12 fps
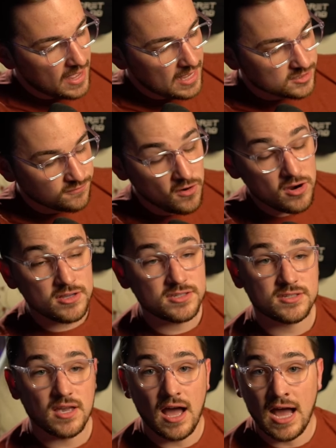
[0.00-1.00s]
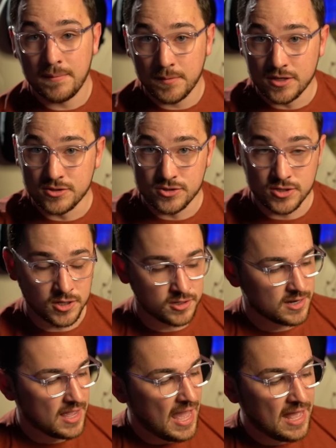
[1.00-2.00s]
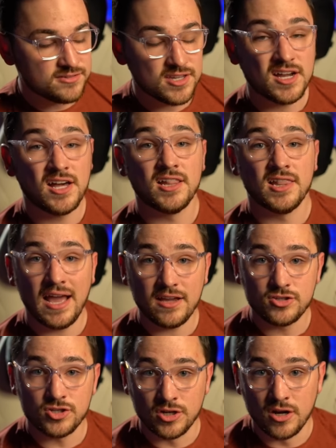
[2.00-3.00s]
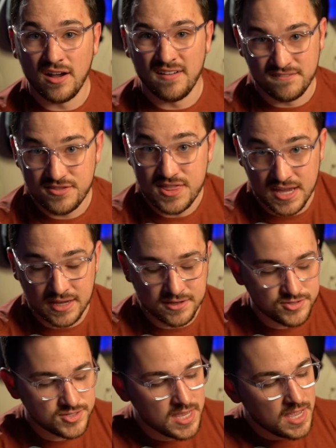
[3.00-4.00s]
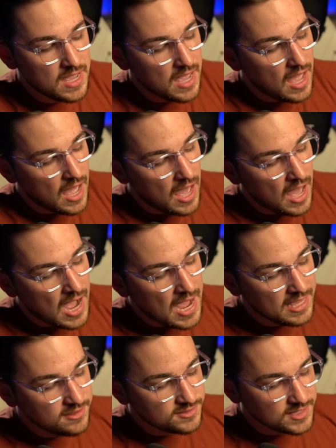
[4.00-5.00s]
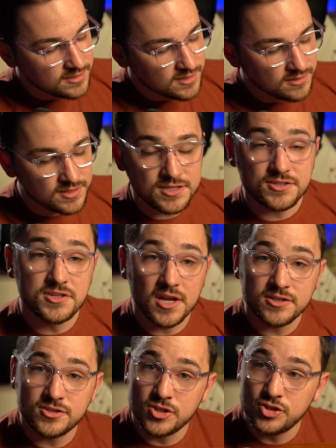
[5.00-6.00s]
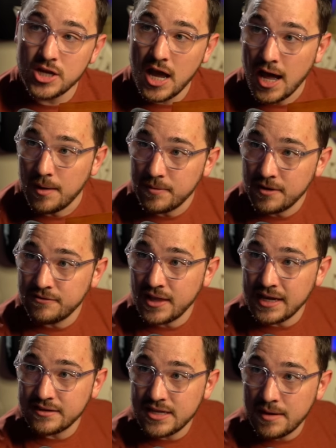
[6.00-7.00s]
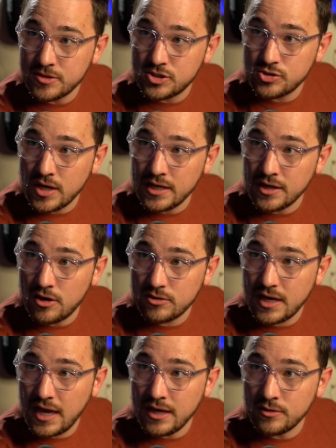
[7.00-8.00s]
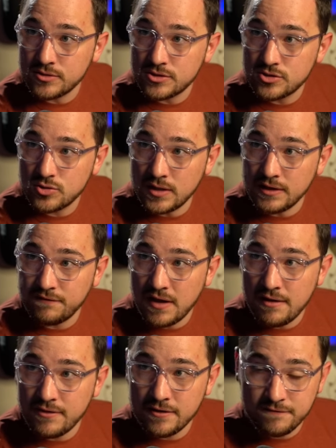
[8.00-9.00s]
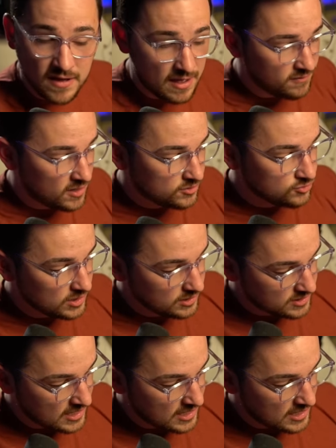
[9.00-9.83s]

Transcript: as far as I'm concerned, as a collector of things, I think that this does the job of like demonstrating, okay, it was 25 out of 500.